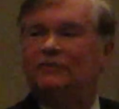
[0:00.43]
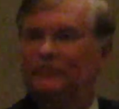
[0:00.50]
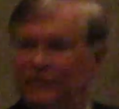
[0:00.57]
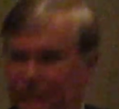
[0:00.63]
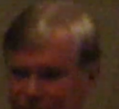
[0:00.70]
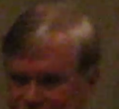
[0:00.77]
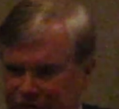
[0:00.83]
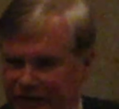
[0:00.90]

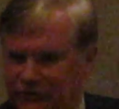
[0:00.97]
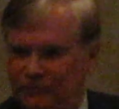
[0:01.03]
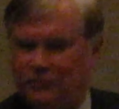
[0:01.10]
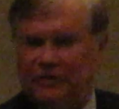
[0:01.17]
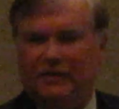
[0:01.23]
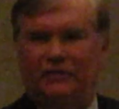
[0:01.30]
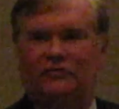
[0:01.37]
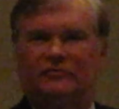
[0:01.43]
District
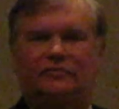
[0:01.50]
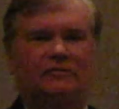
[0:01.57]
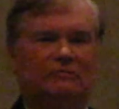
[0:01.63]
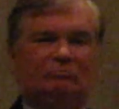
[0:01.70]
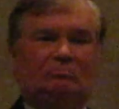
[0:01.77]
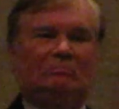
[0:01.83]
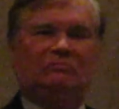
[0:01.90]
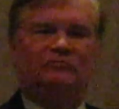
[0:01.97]
for this
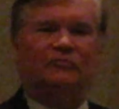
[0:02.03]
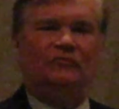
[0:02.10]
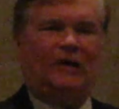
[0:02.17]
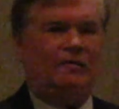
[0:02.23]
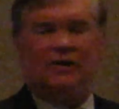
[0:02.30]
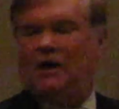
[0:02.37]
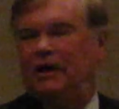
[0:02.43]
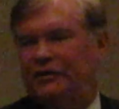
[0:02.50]

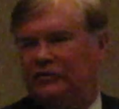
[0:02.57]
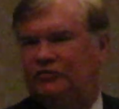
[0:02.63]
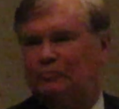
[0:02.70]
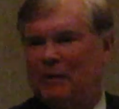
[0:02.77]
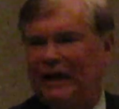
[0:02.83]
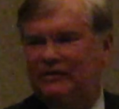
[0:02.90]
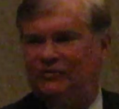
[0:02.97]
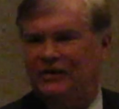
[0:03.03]
very
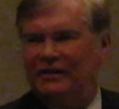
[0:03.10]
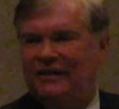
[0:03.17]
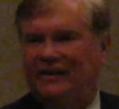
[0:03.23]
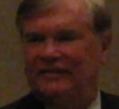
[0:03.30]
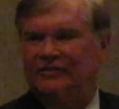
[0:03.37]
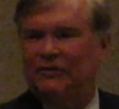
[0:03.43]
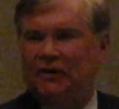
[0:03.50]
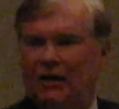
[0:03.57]
unexpected
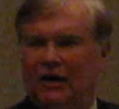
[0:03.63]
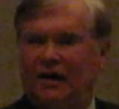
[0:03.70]
and